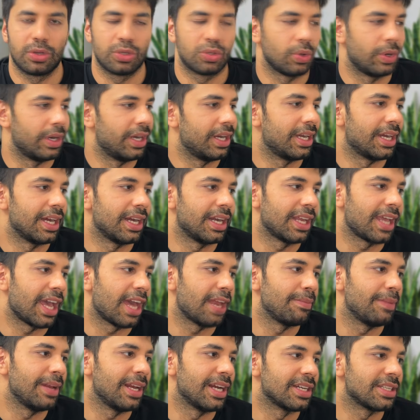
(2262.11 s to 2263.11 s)
So intent
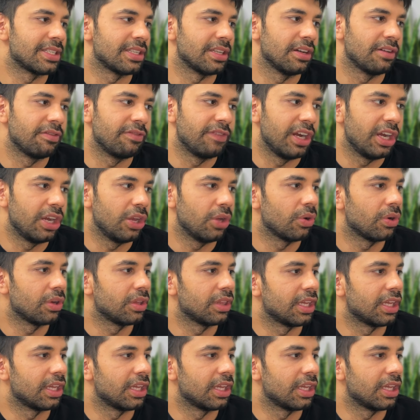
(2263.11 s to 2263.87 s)
can be, let's say, a video,